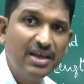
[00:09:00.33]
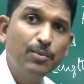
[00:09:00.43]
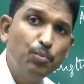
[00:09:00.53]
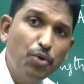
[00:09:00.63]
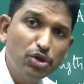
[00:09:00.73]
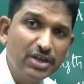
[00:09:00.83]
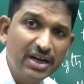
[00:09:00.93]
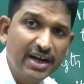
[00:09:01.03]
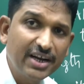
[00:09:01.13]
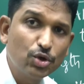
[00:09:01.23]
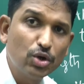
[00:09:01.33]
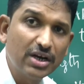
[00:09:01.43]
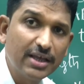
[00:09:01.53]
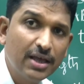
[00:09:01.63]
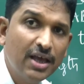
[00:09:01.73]
Both are correct
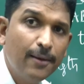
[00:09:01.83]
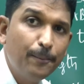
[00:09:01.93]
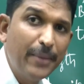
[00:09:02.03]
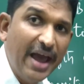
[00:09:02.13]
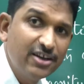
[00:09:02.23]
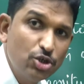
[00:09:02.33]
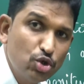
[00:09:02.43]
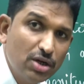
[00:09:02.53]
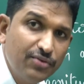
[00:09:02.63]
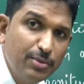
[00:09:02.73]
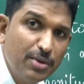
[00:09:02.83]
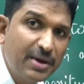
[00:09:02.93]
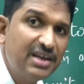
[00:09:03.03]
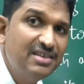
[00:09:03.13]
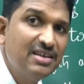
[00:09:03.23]
only. Magnitude of AB
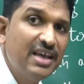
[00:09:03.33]
bar is